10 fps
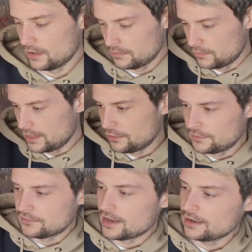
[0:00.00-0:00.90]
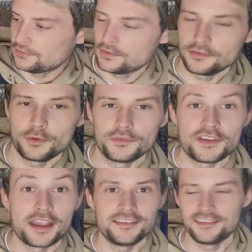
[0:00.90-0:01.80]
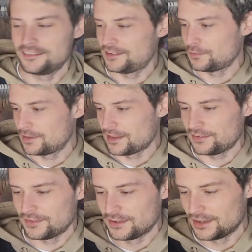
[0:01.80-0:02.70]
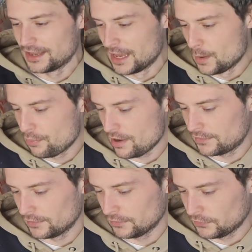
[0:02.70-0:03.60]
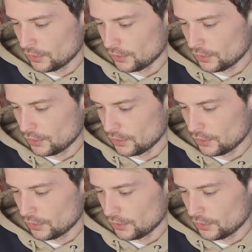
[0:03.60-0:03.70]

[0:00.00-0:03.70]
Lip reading: Right, well, there goes the tag, so that's always nice, isn't it, when that's present.